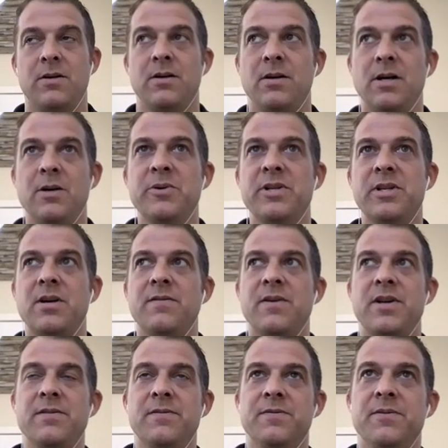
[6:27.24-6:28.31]
I would love it
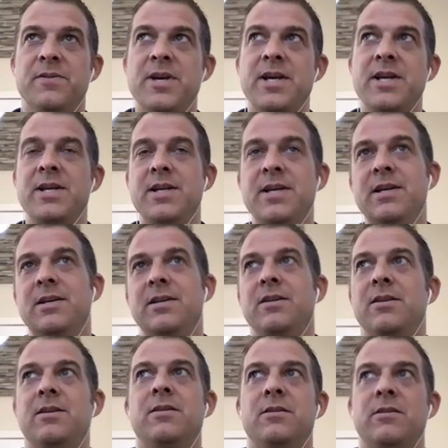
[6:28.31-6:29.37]
if they
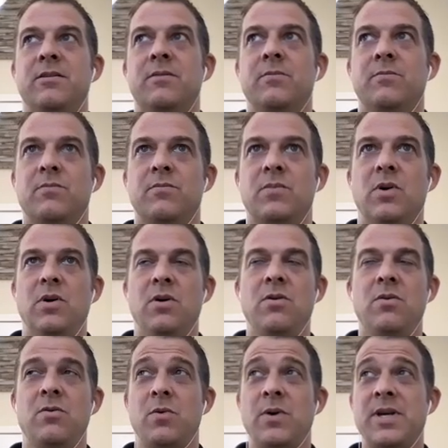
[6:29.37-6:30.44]

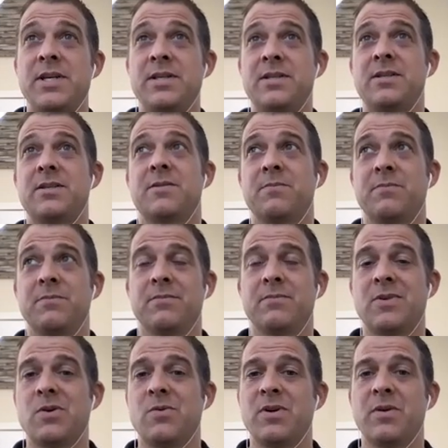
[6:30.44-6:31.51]
always,
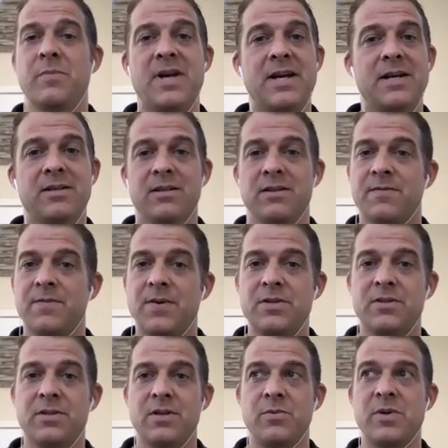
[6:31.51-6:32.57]
going back to the
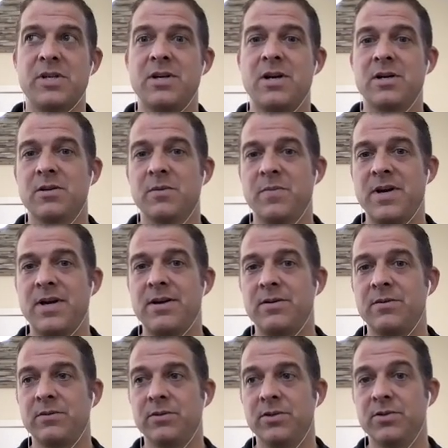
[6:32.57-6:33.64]
first thing we talked
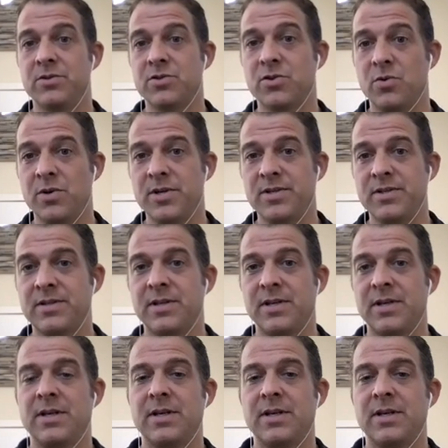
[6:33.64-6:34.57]
about, the choice.